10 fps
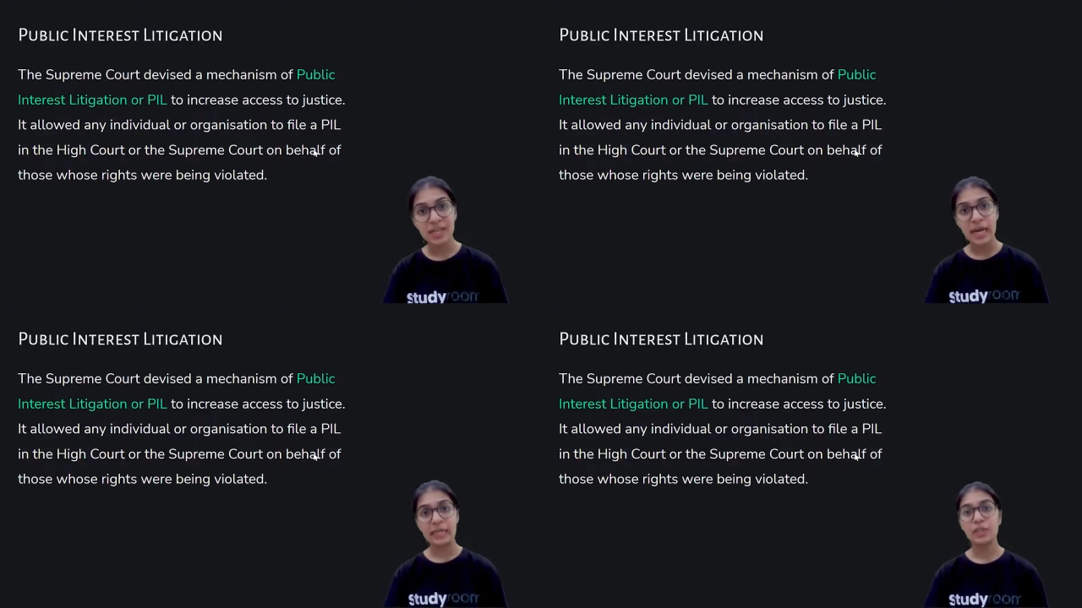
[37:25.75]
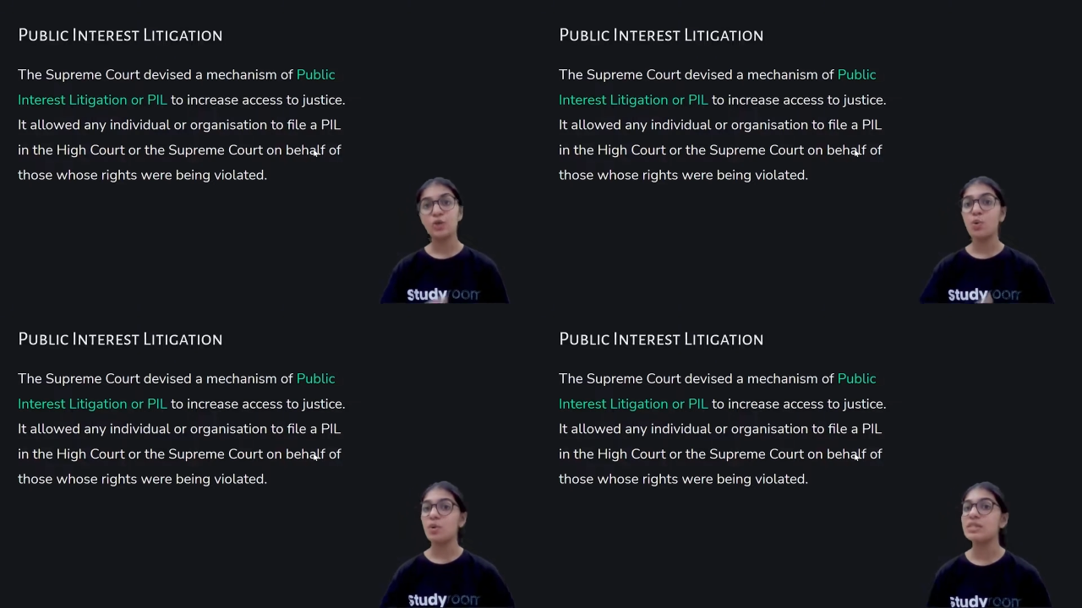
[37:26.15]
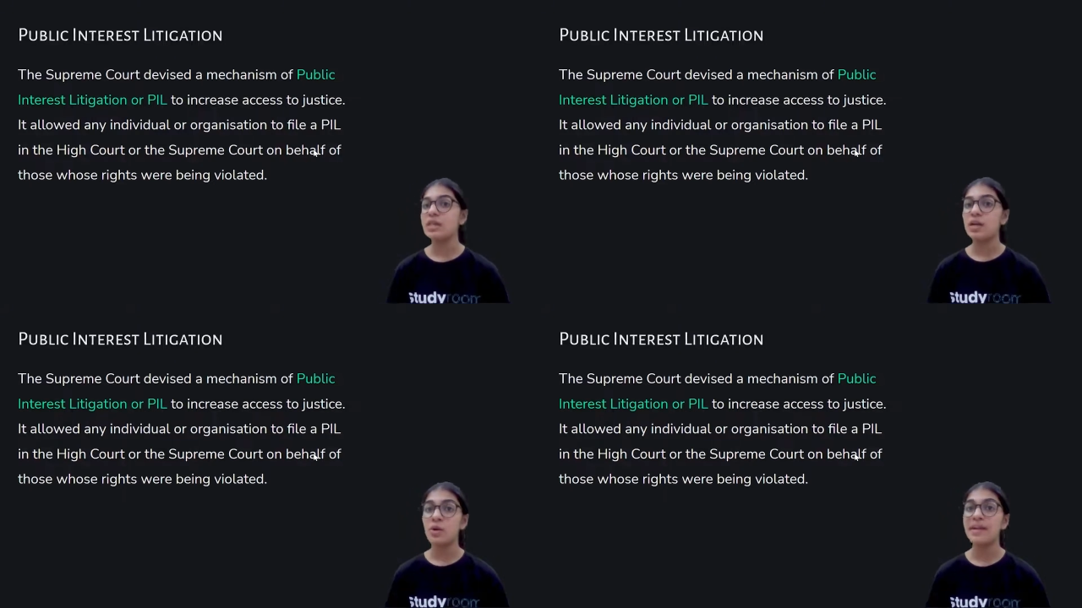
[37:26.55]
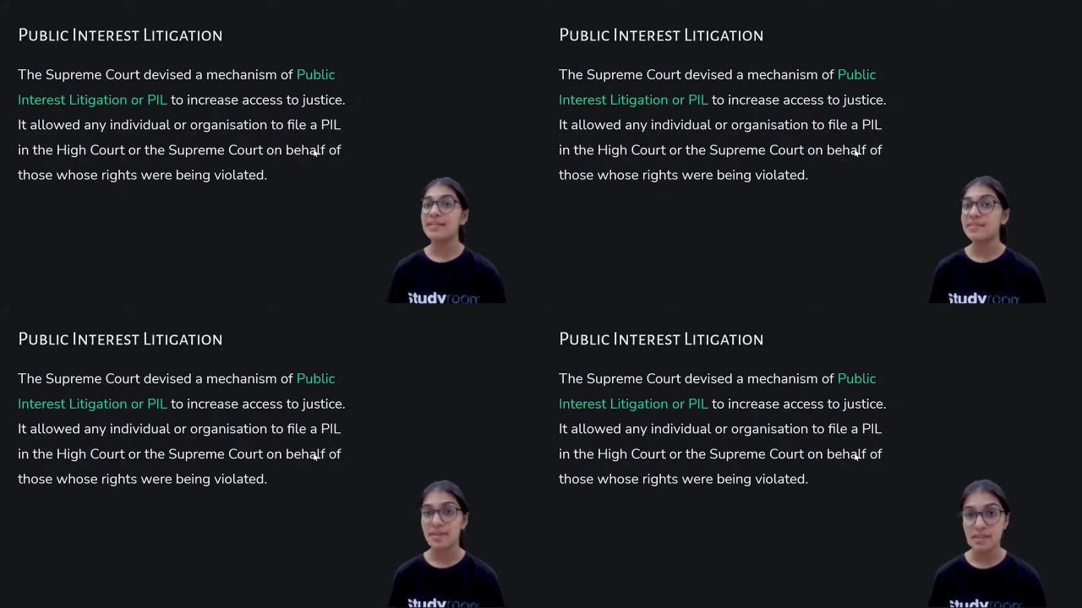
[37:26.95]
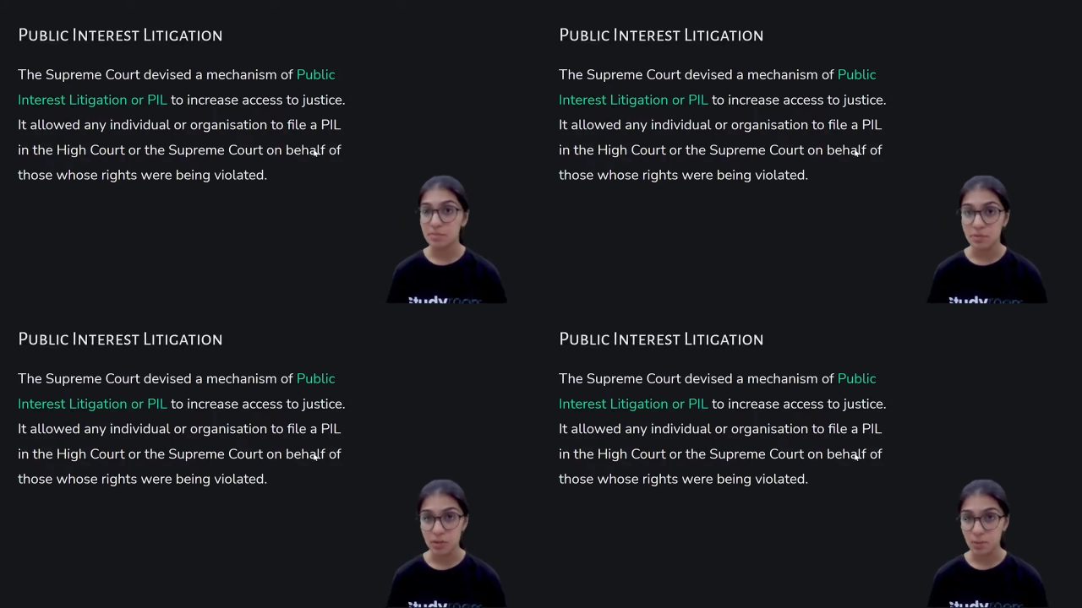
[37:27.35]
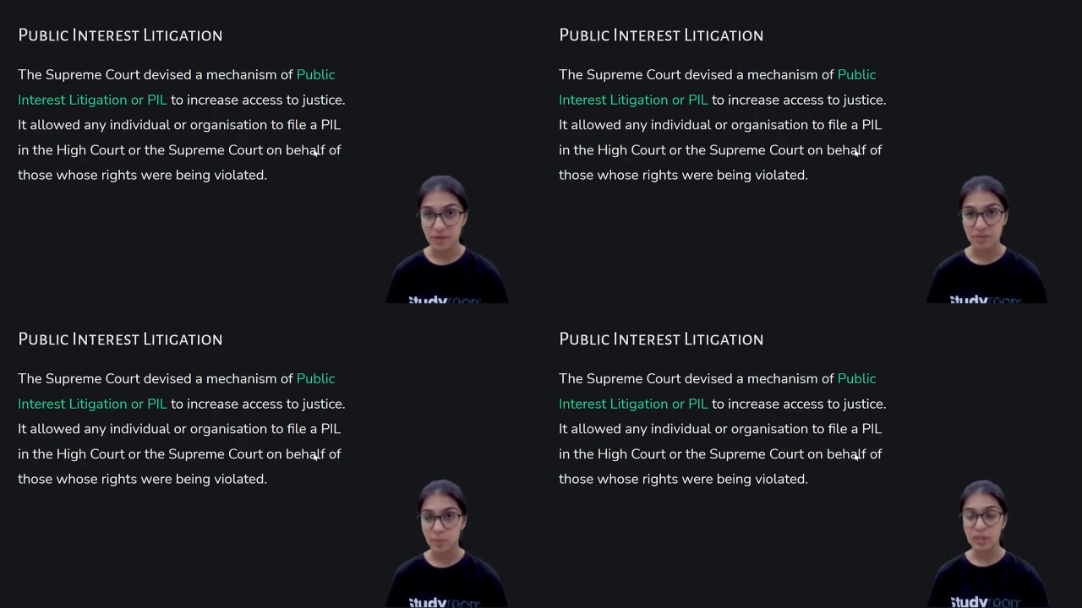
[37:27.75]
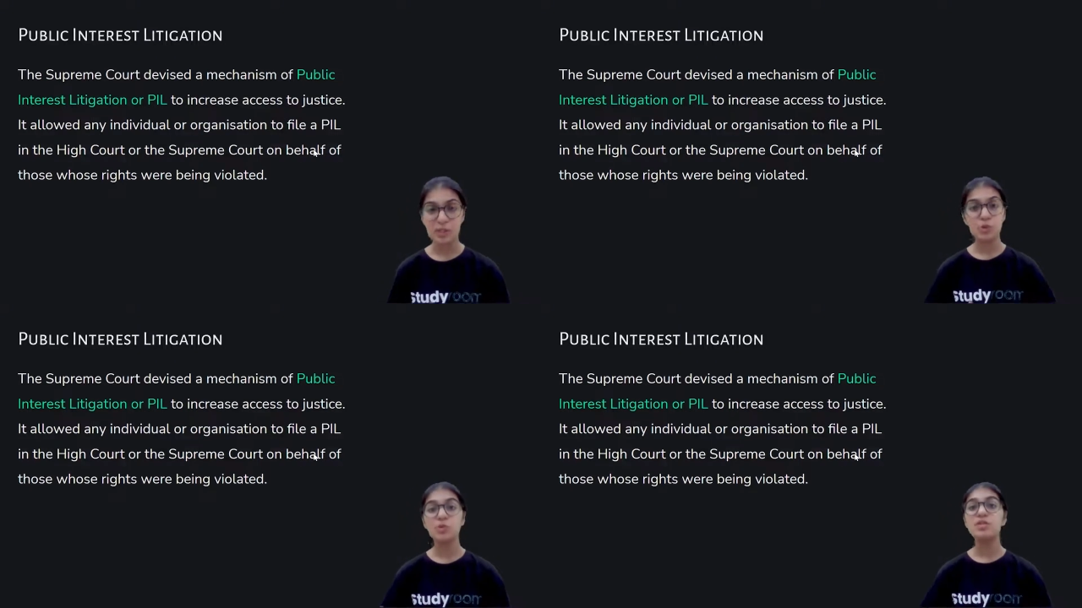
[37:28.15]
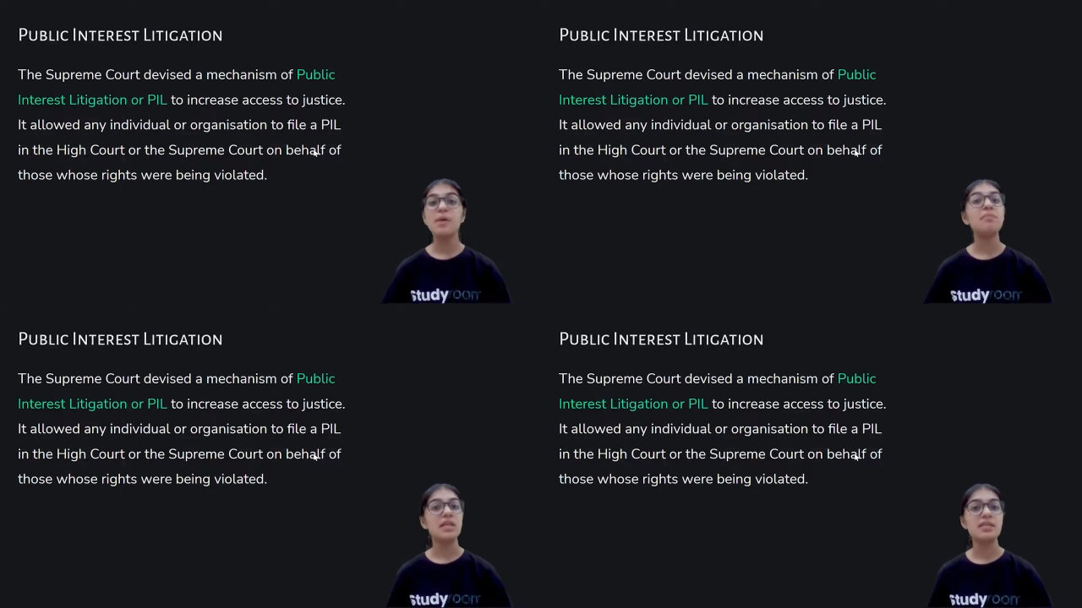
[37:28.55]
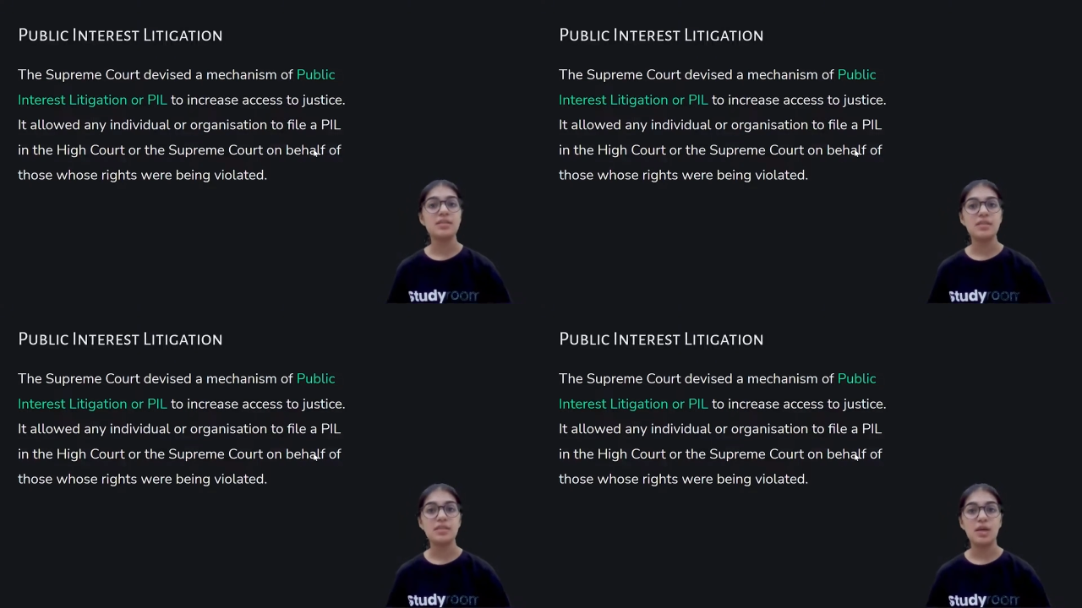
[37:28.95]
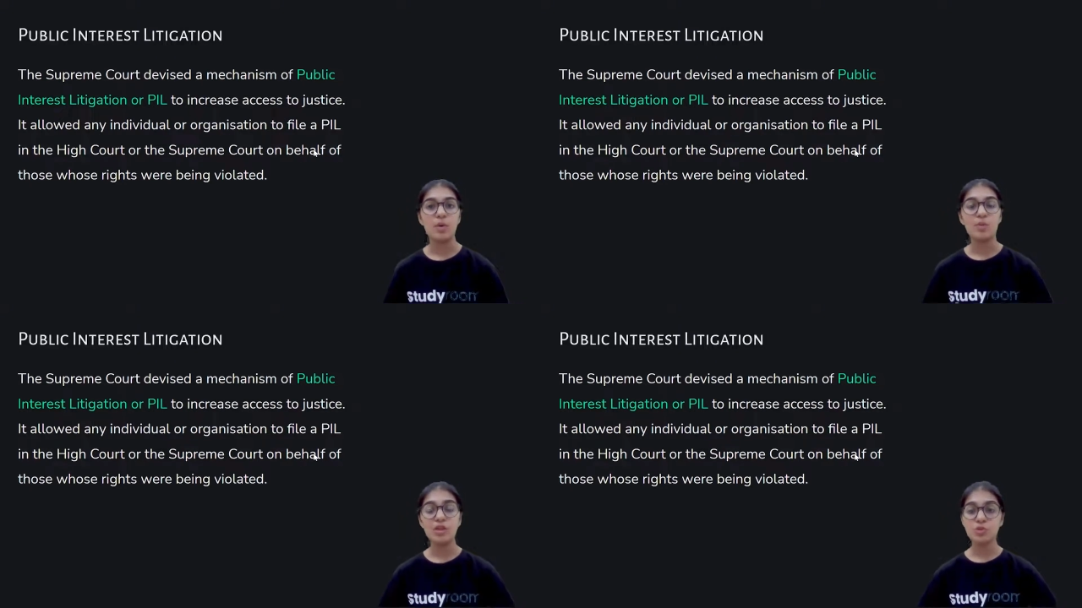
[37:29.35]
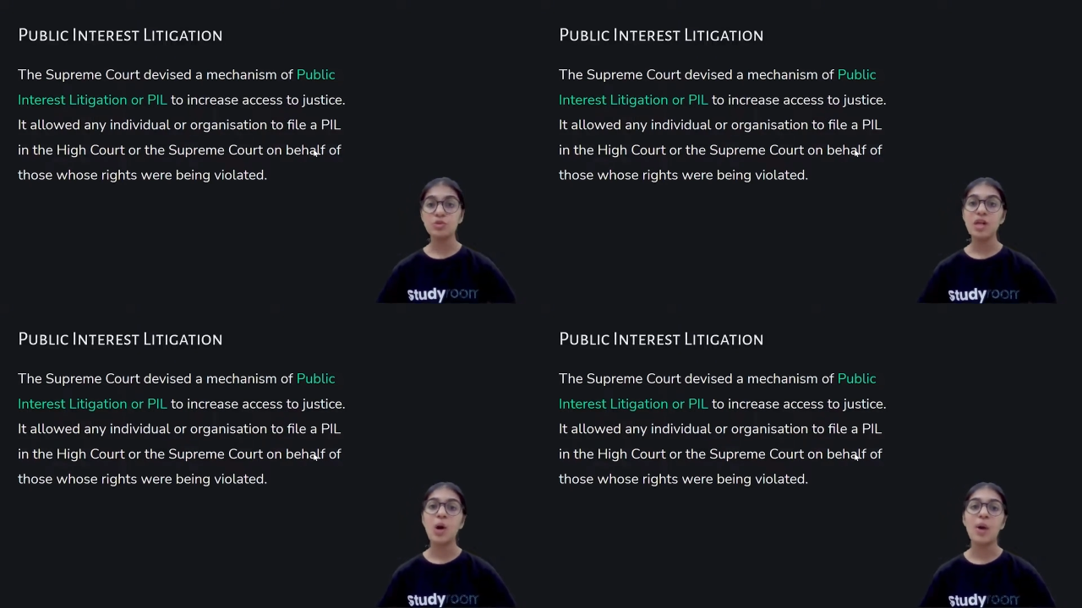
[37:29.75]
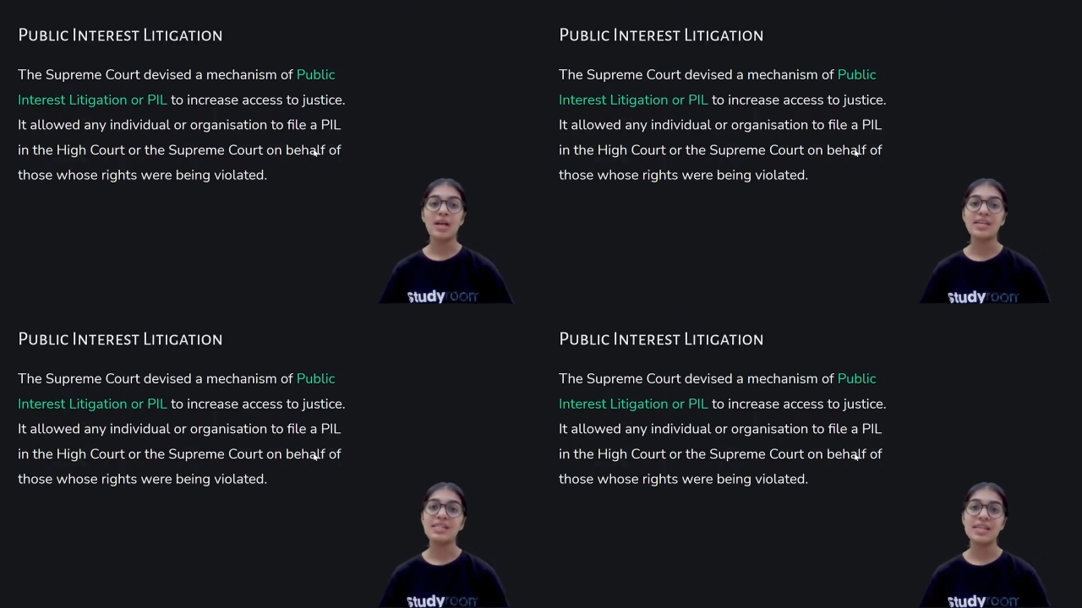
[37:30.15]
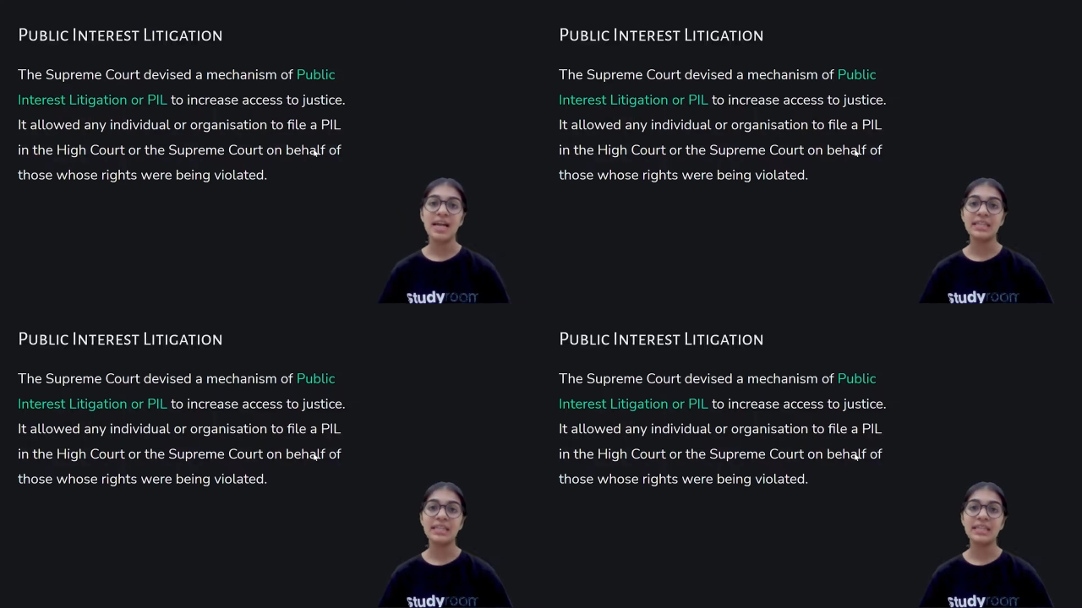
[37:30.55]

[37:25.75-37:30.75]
courts are not accessible to everyone due to some reasons, we should now understand that,